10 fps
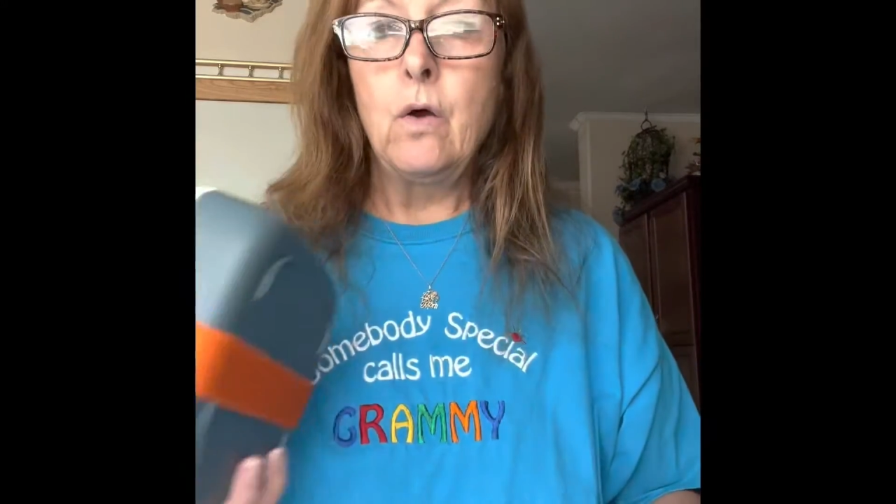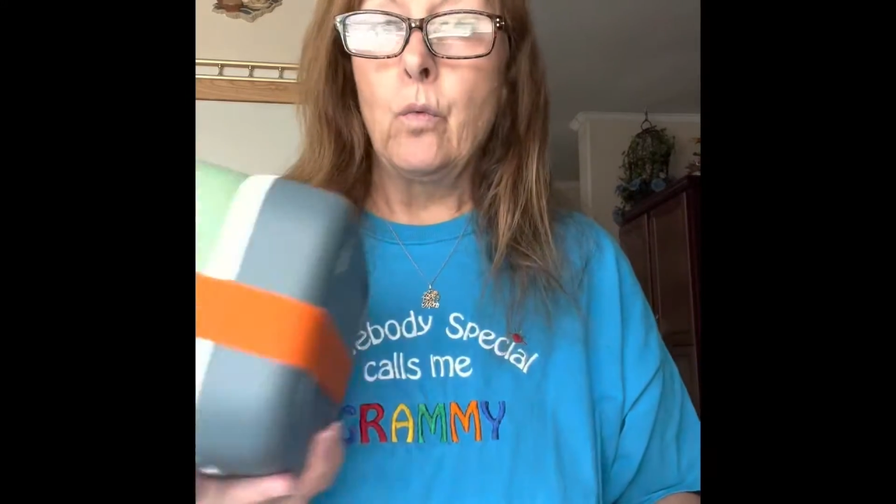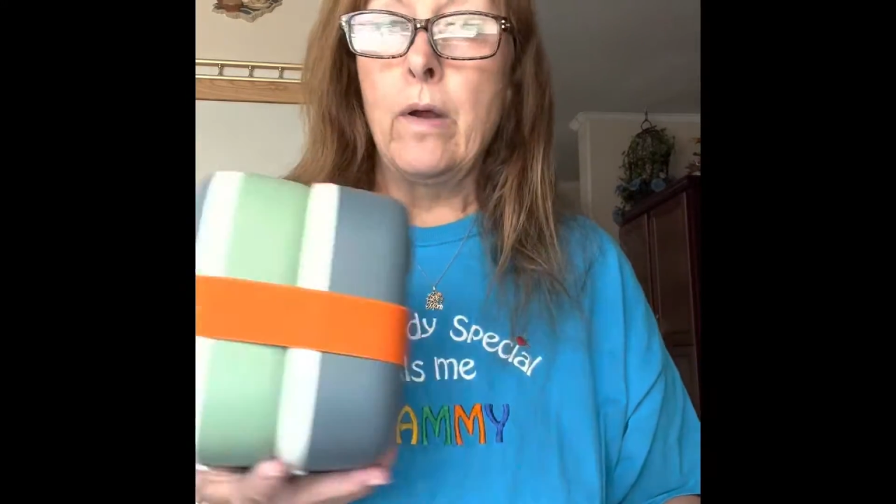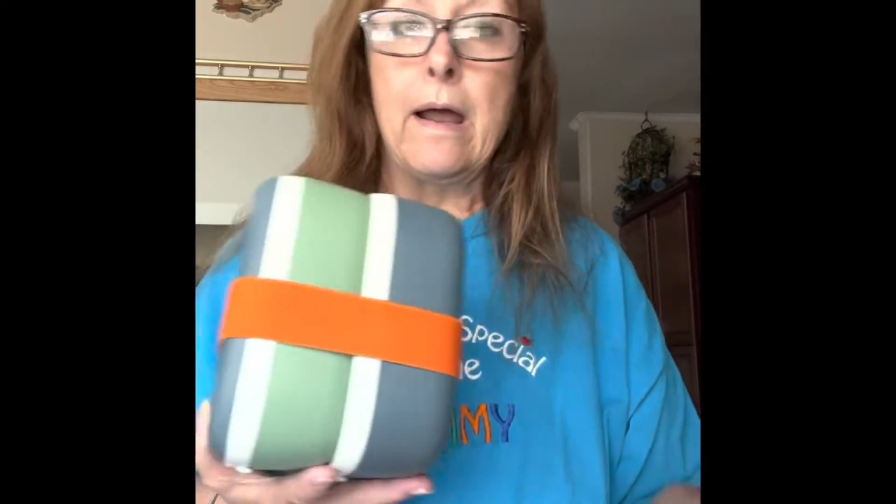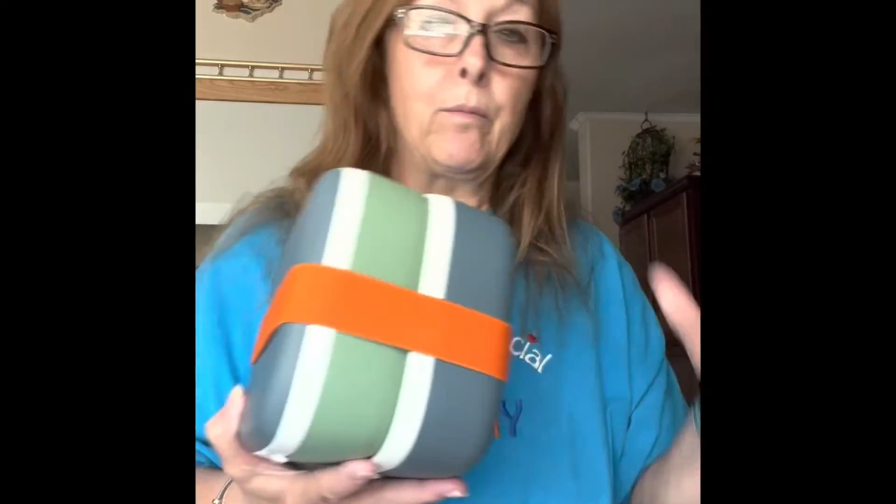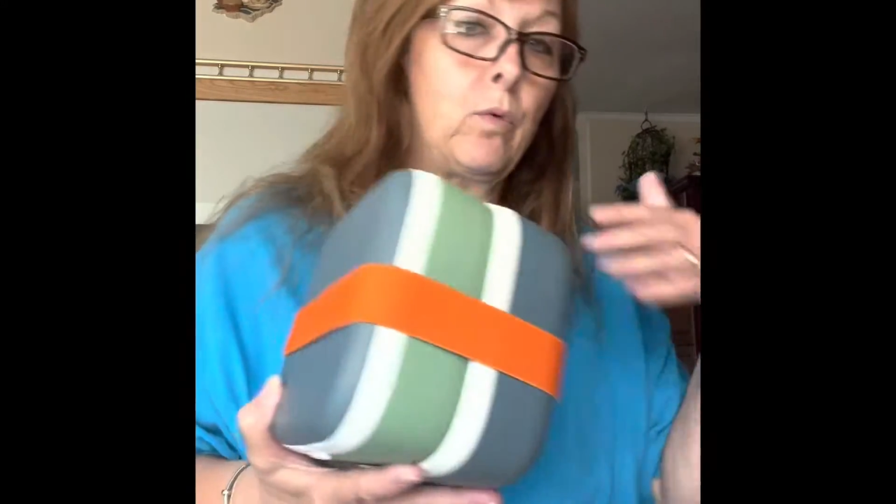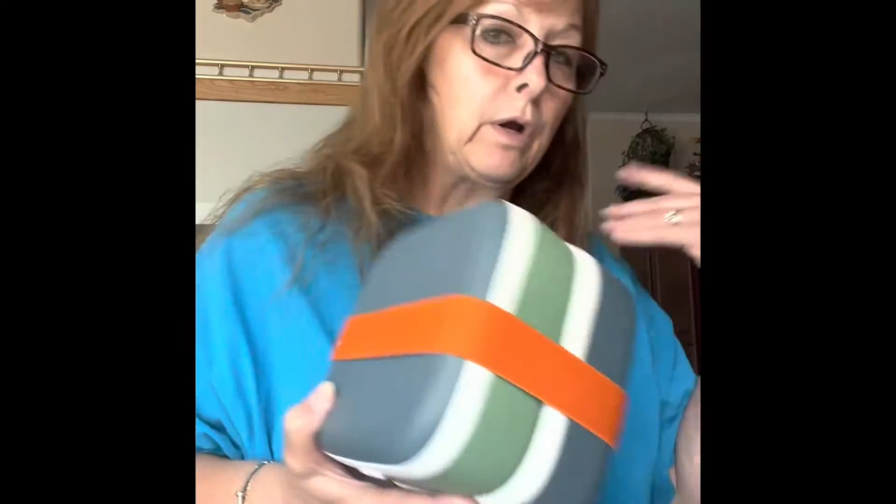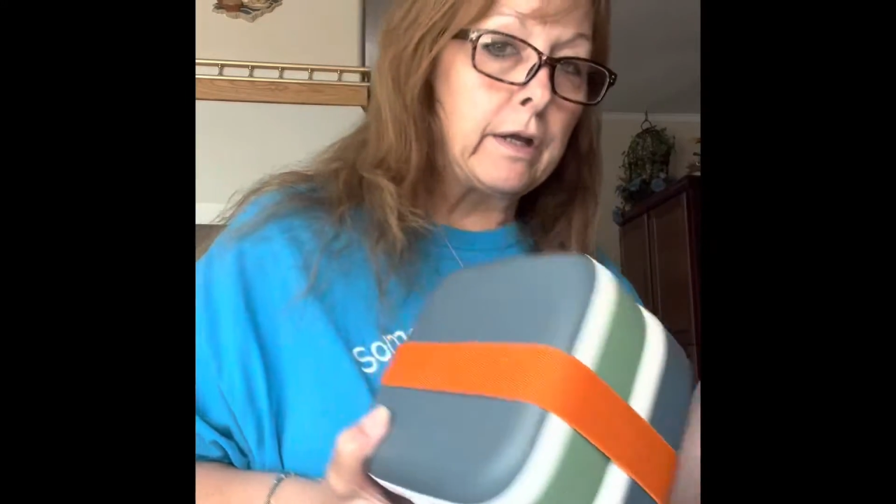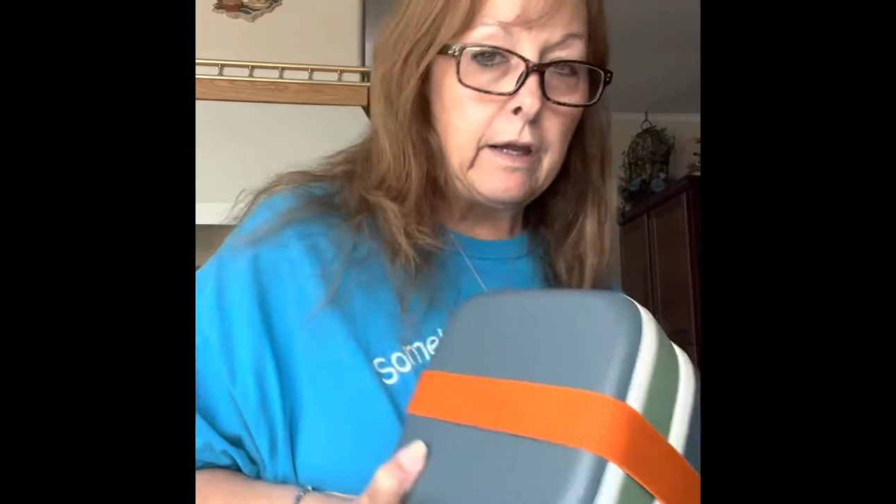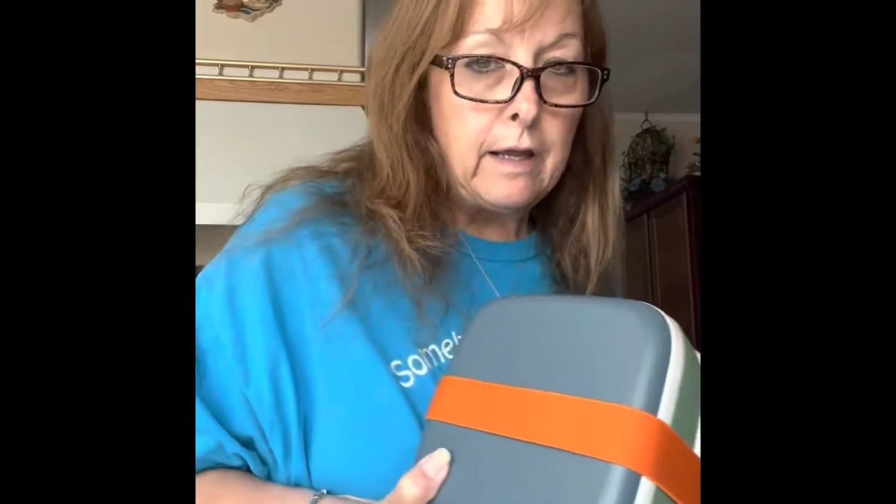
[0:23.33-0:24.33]
When I'm
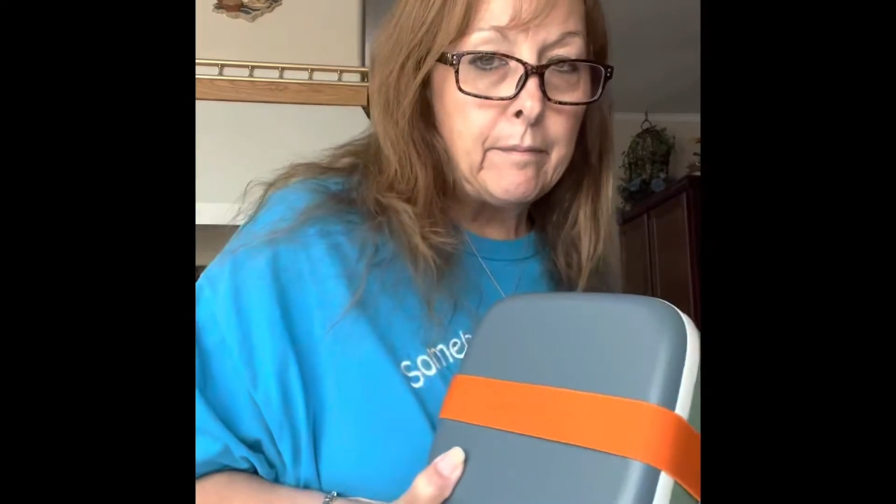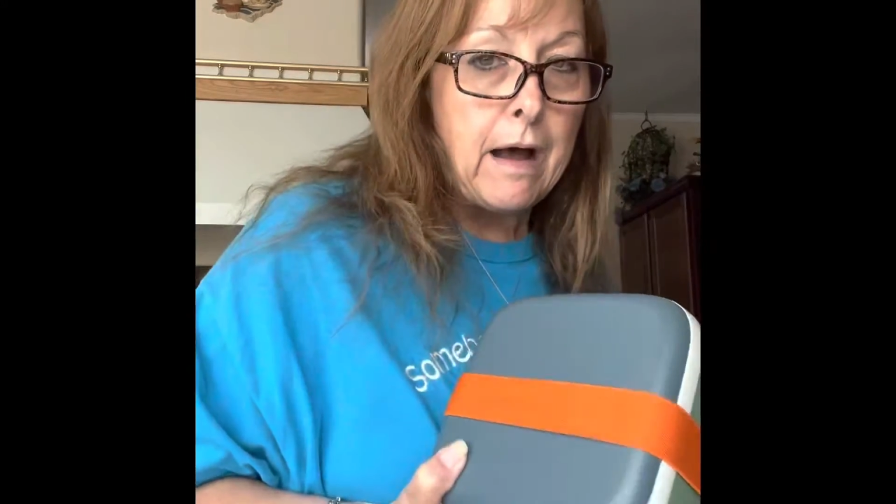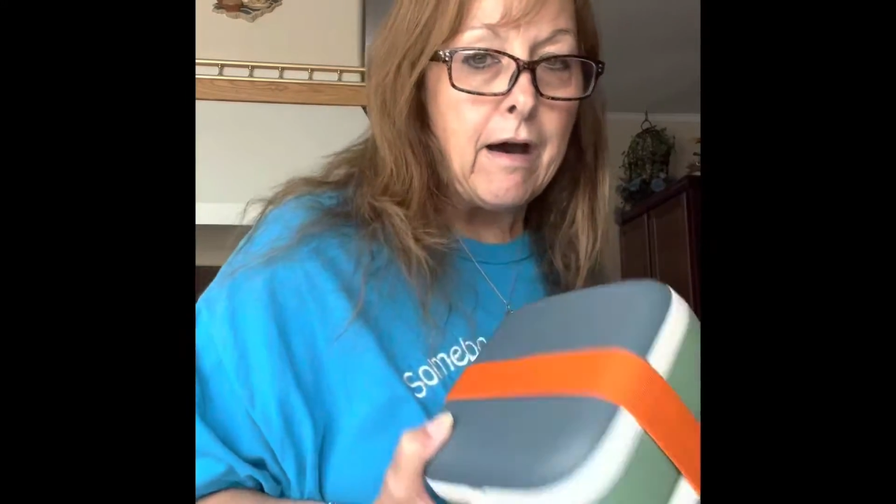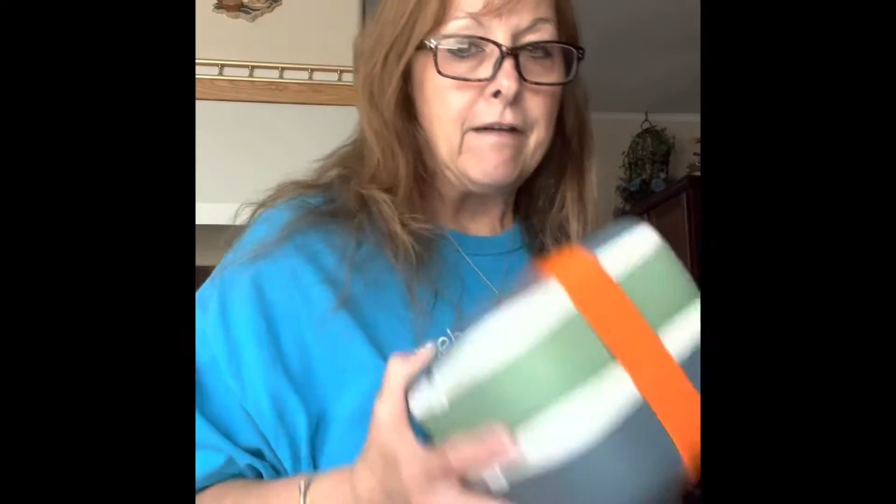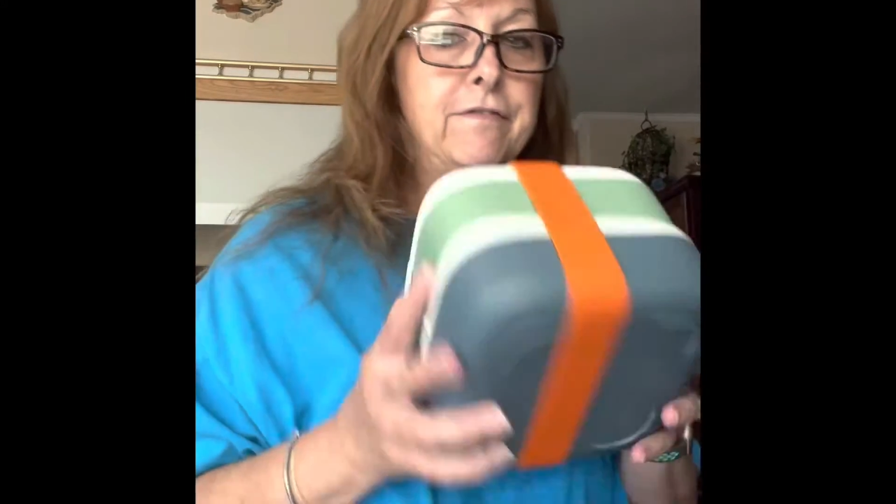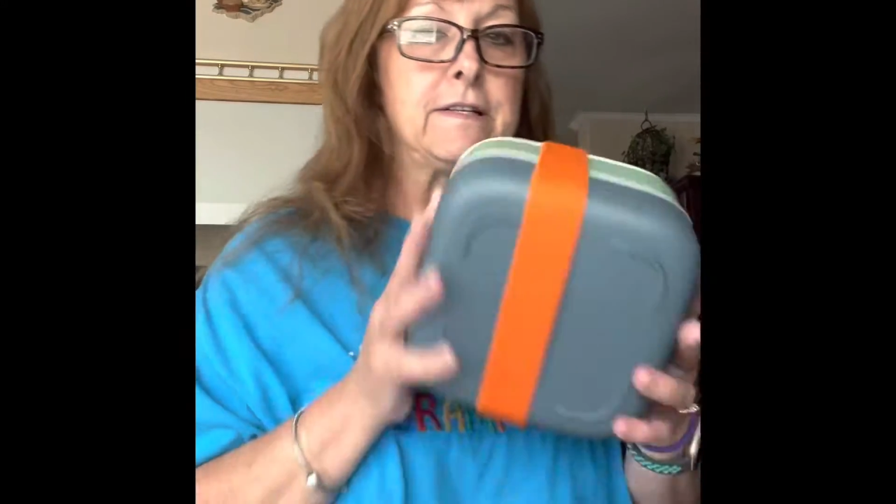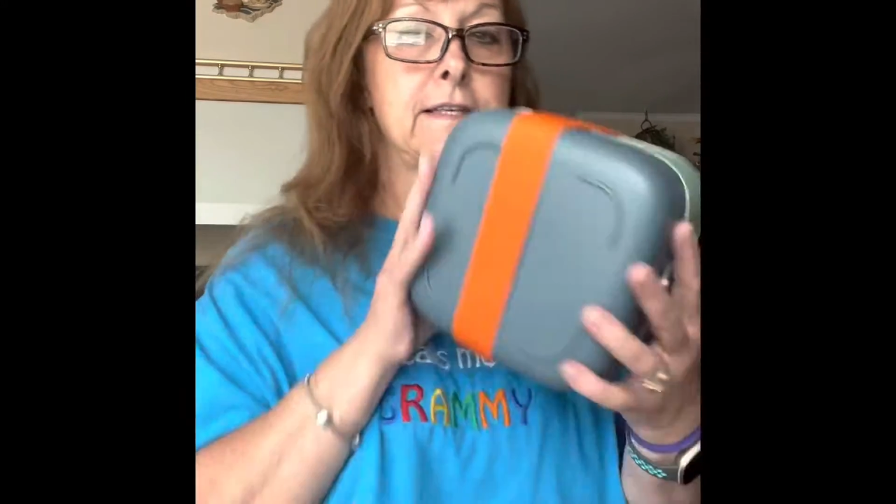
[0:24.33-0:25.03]
working in my office,